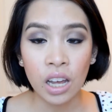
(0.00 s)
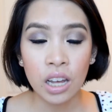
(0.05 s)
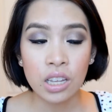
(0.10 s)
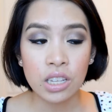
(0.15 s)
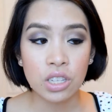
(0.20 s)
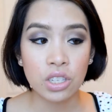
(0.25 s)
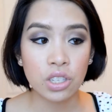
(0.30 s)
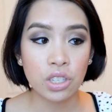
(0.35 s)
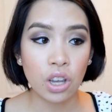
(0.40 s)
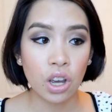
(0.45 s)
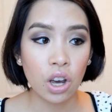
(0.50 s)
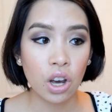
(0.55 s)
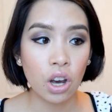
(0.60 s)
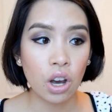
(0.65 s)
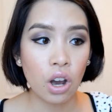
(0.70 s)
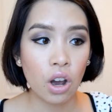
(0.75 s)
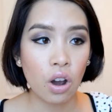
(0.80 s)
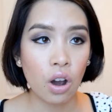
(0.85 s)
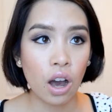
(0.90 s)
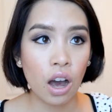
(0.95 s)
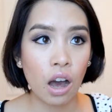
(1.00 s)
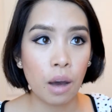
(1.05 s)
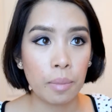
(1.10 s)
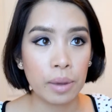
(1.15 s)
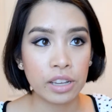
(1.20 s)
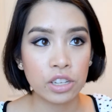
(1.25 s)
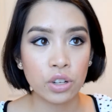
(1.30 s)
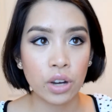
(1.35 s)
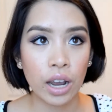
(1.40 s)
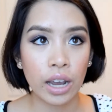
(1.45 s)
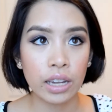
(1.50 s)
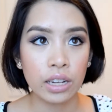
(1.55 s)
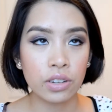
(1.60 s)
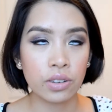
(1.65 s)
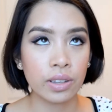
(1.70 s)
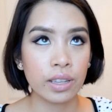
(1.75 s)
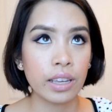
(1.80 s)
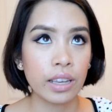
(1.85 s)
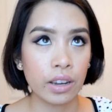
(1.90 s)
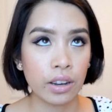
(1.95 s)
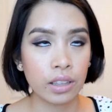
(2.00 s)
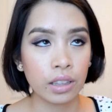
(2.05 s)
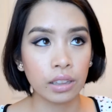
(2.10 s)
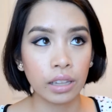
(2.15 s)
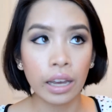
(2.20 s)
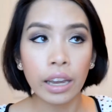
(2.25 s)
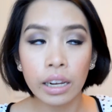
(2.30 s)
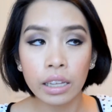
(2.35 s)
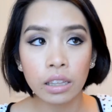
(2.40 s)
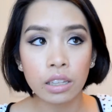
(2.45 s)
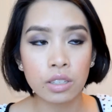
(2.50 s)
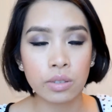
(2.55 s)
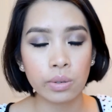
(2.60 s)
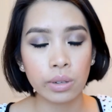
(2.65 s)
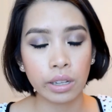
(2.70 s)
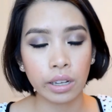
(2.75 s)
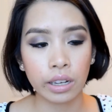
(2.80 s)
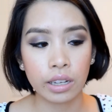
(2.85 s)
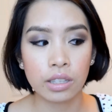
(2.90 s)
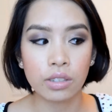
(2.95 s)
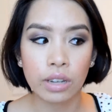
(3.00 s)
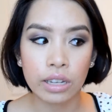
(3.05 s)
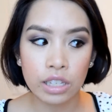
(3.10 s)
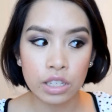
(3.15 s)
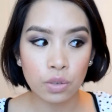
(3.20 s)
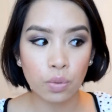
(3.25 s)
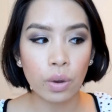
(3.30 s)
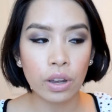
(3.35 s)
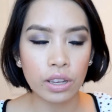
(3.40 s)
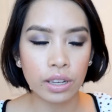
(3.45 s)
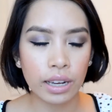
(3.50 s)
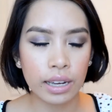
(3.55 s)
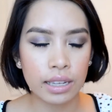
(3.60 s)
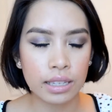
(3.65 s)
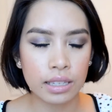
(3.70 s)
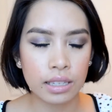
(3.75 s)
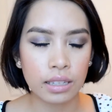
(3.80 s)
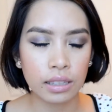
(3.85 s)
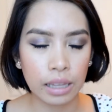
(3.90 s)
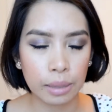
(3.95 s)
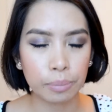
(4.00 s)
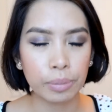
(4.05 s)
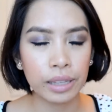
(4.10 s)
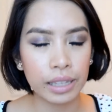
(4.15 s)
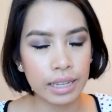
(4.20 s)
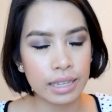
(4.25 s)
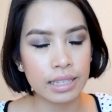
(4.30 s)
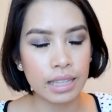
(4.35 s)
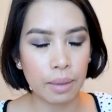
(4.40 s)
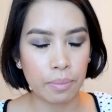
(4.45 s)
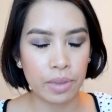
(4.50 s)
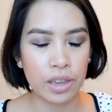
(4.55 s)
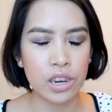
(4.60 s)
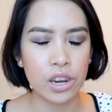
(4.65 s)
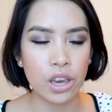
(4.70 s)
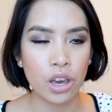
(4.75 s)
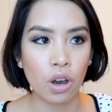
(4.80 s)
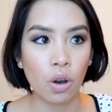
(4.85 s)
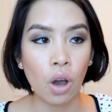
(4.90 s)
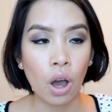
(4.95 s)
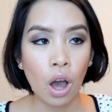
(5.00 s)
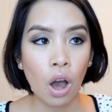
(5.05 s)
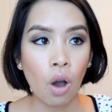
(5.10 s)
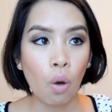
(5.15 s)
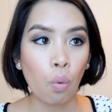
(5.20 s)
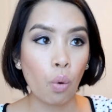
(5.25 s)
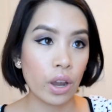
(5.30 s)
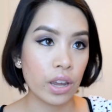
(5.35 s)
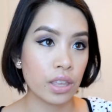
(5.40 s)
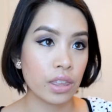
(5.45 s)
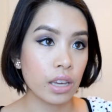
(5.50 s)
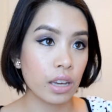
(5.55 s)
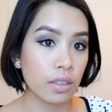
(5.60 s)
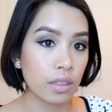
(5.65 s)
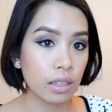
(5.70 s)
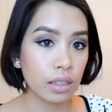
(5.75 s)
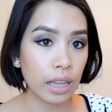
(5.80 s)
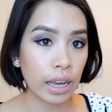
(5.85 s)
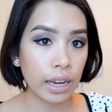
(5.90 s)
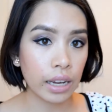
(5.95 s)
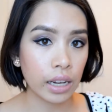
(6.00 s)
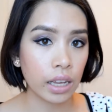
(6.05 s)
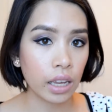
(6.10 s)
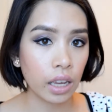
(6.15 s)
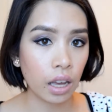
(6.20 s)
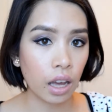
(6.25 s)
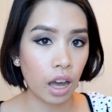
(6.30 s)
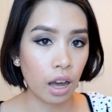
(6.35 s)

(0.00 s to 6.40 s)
So I tried doing it here, and the lighting looks really good. So I just want you guys to please let me know what you think of the lighting.